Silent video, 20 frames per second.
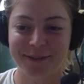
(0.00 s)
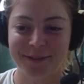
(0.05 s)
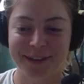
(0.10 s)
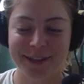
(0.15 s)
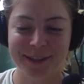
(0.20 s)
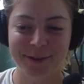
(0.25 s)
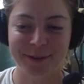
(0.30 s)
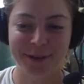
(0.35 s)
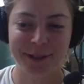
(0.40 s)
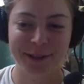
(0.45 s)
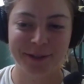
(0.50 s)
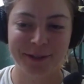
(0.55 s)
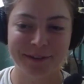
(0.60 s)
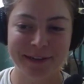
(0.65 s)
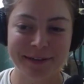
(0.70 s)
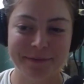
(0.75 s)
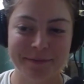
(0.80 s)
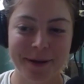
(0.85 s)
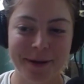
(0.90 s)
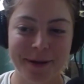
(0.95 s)

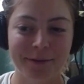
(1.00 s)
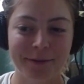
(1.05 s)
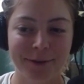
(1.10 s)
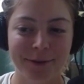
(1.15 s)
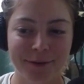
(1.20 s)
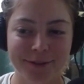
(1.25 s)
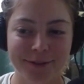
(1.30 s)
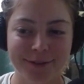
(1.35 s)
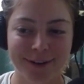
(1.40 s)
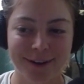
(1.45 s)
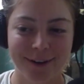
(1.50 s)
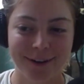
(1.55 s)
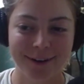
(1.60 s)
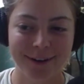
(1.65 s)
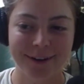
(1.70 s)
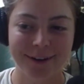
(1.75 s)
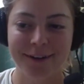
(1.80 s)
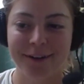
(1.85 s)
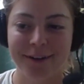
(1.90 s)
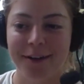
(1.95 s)
333 pear rootstock,
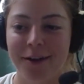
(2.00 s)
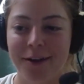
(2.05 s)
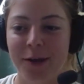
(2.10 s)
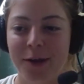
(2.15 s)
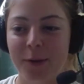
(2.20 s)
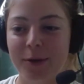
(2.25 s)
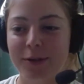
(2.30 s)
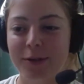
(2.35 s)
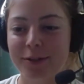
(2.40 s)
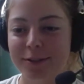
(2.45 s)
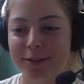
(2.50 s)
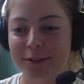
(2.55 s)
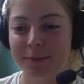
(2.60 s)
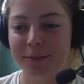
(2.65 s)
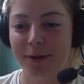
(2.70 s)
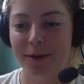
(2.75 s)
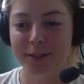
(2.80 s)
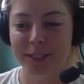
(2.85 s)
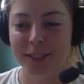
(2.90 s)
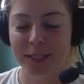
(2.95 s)
which is
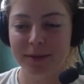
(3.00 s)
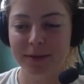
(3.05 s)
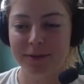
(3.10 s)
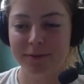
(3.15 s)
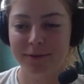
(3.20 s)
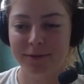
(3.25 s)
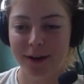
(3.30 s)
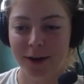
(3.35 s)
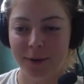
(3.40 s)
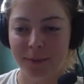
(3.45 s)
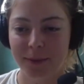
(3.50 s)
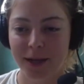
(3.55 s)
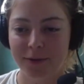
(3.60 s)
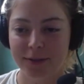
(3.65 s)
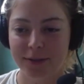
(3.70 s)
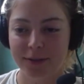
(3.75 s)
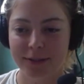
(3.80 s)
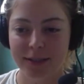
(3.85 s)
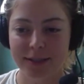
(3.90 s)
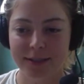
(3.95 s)
supposed to be fire
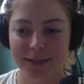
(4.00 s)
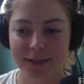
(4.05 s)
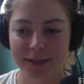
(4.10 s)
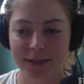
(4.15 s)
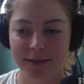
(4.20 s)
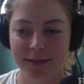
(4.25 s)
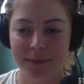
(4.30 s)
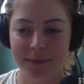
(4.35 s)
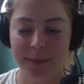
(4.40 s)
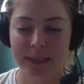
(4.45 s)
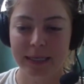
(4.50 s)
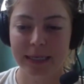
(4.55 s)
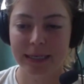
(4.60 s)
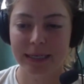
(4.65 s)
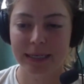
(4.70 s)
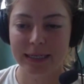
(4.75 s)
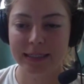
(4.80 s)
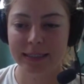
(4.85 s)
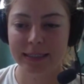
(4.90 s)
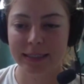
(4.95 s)
blight resistant, but
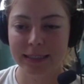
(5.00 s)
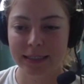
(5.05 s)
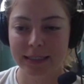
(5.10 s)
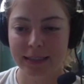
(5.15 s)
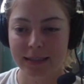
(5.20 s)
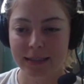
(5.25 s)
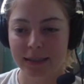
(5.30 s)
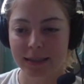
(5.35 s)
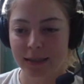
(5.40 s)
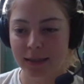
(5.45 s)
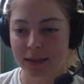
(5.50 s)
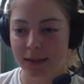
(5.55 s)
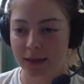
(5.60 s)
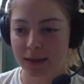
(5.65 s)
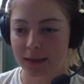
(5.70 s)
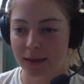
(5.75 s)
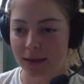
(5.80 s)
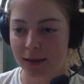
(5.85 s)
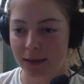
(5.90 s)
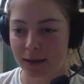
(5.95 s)
it isn't,
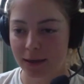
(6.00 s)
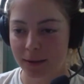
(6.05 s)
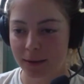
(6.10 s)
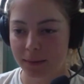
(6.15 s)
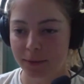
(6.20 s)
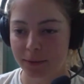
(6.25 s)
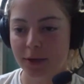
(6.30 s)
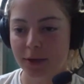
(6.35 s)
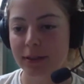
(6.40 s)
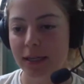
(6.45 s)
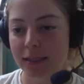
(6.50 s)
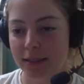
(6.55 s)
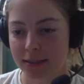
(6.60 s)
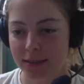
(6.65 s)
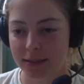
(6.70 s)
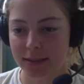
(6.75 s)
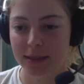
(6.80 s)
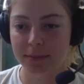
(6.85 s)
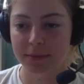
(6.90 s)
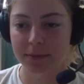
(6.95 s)
or it
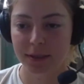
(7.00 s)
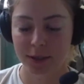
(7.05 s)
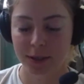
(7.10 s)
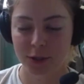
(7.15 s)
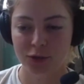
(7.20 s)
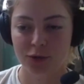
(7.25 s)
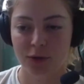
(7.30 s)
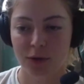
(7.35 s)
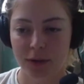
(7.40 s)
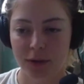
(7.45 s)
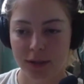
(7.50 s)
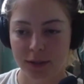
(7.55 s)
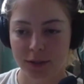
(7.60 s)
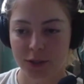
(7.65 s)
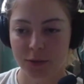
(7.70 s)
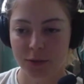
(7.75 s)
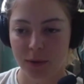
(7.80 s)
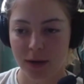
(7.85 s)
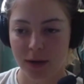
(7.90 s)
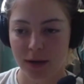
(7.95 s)
doesn't seem to control it
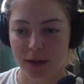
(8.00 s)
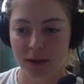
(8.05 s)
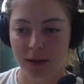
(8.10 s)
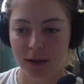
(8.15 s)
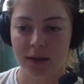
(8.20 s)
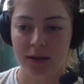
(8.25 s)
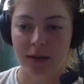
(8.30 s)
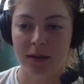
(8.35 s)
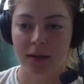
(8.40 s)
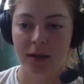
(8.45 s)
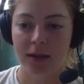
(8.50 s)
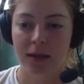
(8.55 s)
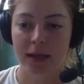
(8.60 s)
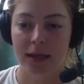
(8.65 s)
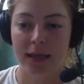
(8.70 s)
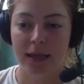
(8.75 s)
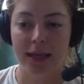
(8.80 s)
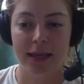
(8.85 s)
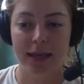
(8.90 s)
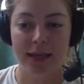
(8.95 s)
too well.
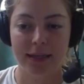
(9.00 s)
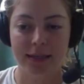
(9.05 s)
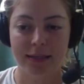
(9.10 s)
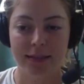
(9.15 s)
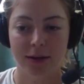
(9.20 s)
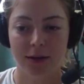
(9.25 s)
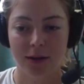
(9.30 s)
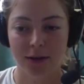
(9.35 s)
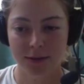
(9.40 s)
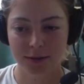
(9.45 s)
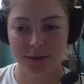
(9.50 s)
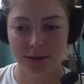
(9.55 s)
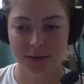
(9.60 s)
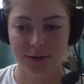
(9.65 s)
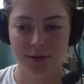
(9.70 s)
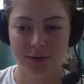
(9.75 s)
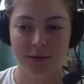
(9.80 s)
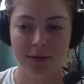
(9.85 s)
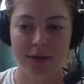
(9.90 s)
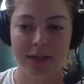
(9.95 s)
And
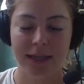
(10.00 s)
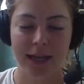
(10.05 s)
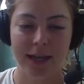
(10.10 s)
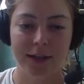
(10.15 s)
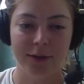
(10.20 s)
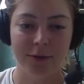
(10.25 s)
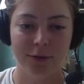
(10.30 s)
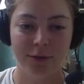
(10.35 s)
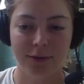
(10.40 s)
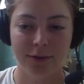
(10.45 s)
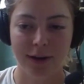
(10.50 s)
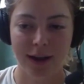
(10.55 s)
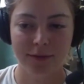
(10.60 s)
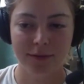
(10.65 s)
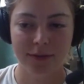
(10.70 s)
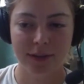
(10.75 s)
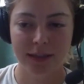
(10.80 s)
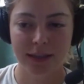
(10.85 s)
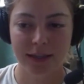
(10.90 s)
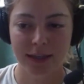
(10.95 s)
also, can you
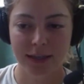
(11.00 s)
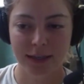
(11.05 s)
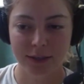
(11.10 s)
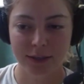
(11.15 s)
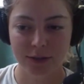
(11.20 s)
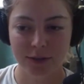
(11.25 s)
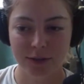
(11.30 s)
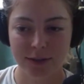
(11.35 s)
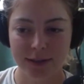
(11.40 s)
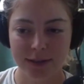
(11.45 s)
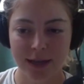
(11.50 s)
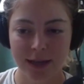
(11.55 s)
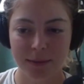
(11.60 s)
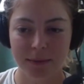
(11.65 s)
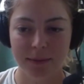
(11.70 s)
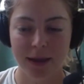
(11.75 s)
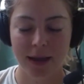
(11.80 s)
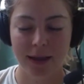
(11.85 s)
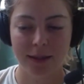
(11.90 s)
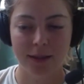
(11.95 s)
graft the
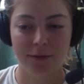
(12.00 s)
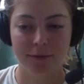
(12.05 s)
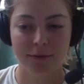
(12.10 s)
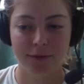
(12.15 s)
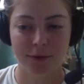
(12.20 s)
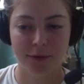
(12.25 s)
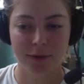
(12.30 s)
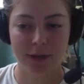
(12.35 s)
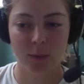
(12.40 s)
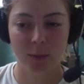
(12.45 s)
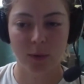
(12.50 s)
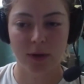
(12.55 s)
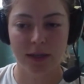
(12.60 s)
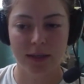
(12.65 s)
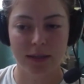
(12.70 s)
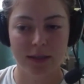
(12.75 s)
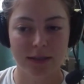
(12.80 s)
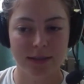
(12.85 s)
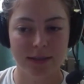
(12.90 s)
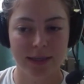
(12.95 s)
interstem and the fruiting wood
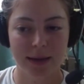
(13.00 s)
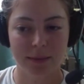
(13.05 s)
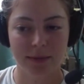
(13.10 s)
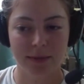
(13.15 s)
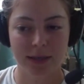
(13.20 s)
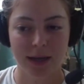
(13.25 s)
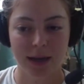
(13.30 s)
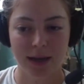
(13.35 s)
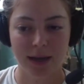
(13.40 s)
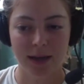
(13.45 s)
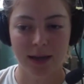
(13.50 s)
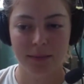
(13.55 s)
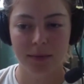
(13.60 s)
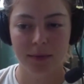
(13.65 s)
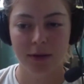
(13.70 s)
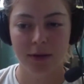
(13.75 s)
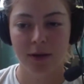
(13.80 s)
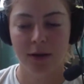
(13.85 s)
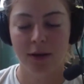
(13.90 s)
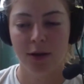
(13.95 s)
at the same time,